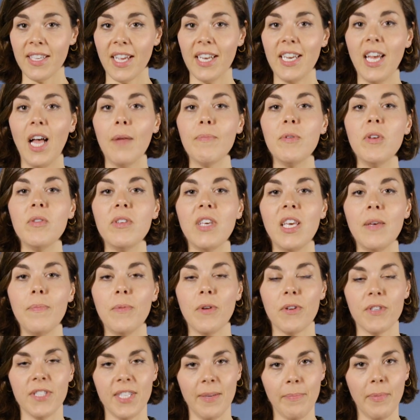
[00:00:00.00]
can help you keep
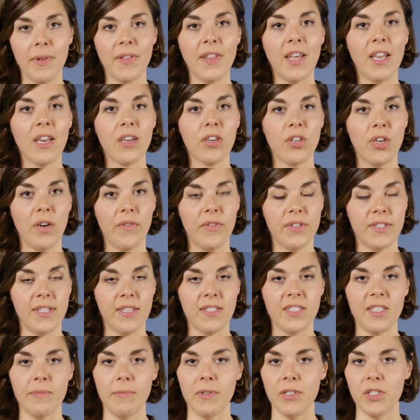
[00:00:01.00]
your sympathetic nervous
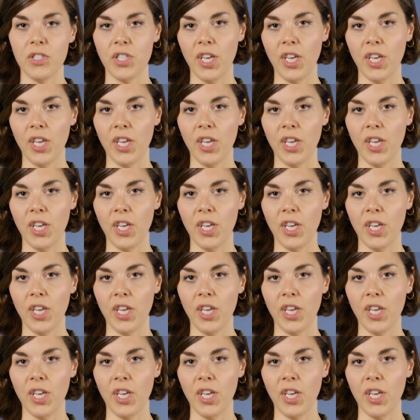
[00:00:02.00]
system in